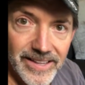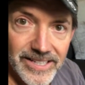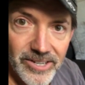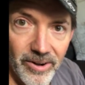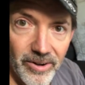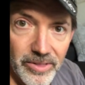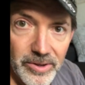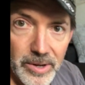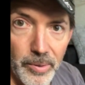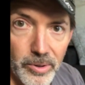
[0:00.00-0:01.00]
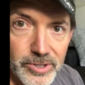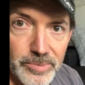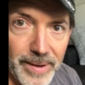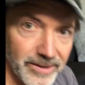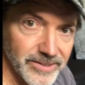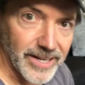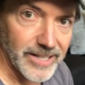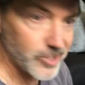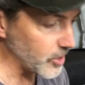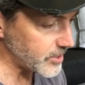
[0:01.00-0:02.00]
These are all the upholstered panels that
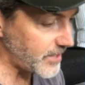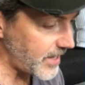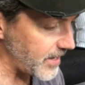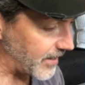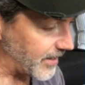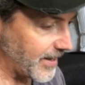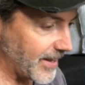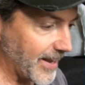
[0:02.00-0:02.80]
I just did.